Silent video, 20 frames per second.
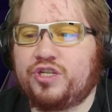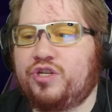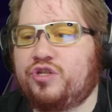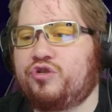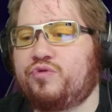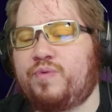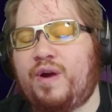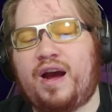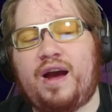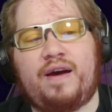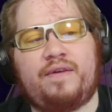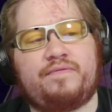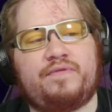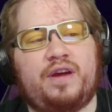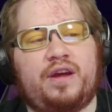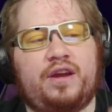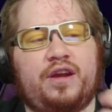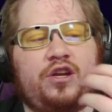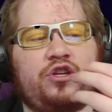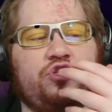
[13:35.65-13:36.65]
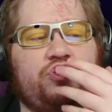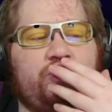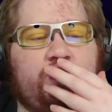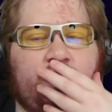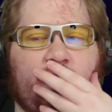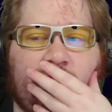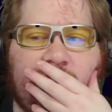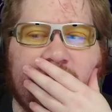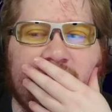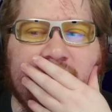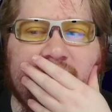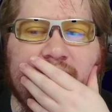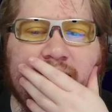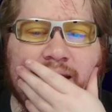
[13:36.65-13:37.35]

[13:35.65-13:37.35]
the draft and enjoying